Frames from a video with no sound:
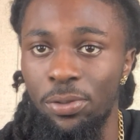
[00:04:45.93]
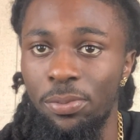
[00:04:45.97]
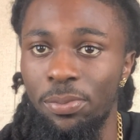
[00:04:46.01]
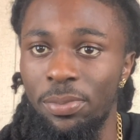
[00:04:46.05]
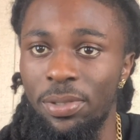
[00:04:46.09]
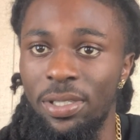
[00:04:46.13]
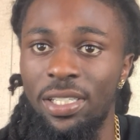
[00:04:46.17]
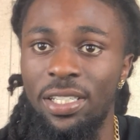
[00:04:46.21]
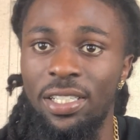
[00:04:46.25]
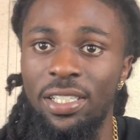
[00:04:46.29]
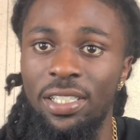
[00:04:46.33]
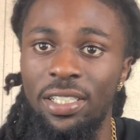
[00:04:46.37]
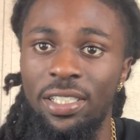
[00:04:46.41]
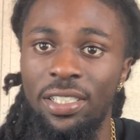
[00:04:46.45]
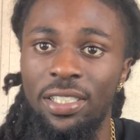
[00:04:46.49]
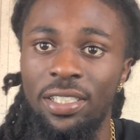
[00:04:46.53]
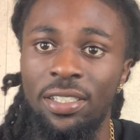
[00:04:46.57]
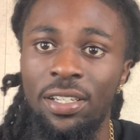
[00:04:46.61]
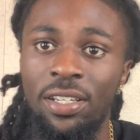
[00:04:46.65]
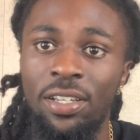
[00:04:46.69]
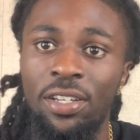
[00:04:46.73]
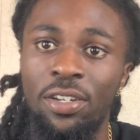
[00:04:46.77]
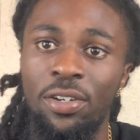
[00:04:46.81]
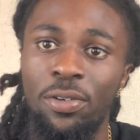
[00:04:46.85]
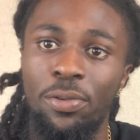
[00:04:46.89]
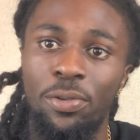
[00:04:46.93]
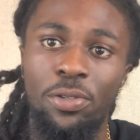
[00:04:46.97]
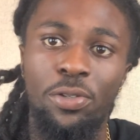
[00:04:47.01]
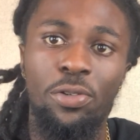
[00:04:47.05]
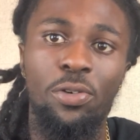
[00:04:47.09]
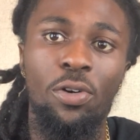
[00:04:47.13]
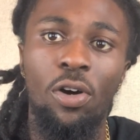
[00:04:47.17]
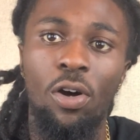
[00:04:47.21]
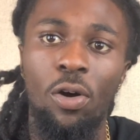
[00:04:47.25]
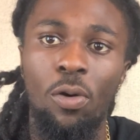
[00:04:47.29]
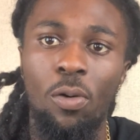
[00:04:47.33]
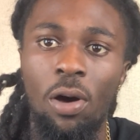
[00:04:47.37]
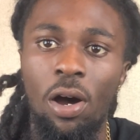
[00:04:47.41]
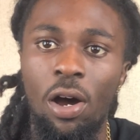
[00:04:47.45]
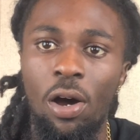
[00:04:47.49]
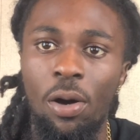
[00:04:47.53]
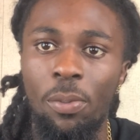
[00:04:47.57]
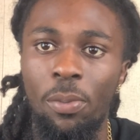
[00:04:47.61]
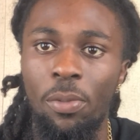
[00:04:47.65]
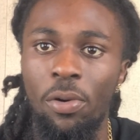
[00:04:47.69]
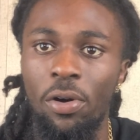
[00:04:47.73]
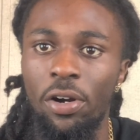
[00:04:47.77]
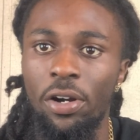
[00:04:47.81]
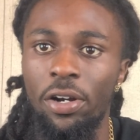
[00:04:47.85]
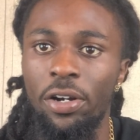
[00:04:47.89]
Because when you go on
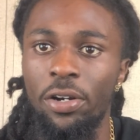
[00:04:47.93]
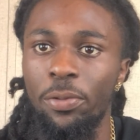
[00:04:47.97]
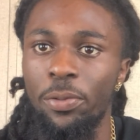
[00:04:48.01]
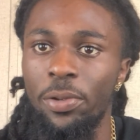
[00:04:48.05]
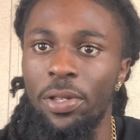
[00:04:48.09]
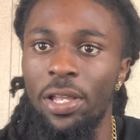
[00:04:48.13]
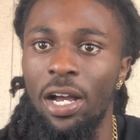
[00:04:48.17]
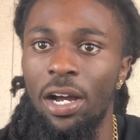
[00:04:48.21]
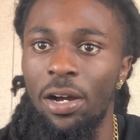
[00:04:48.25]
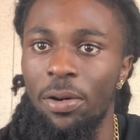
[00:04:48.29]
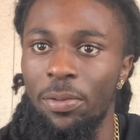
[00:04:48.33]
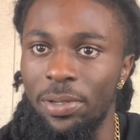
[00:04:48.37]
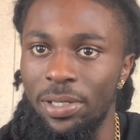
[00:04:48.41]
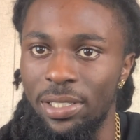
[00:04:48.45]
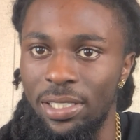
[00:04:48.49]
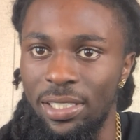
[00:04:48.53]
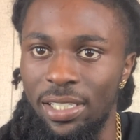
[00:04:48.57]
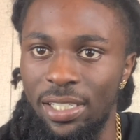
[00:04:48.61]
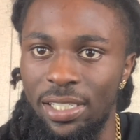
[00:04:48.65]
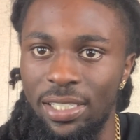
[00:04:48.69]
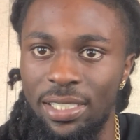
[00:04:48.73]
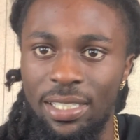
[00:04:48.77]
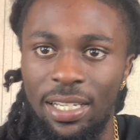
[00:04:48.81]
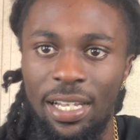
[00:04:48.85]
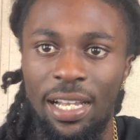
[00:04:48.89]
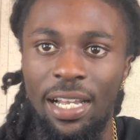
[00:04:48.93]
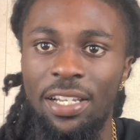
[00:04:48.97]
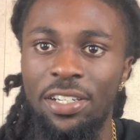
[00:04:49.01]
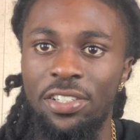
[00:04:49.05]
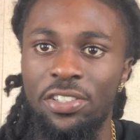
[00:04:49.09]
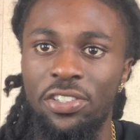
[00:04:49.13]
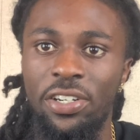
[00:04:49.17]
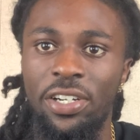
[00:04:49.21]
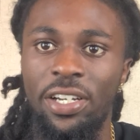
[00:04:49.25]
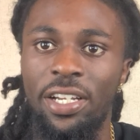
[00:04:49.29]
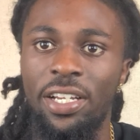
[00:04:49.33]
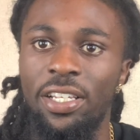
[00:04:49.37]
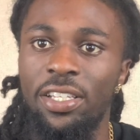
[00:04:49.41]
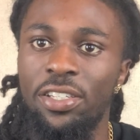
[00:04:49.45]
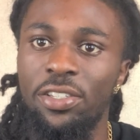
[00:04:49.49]
Walmart, we always get sidetracked.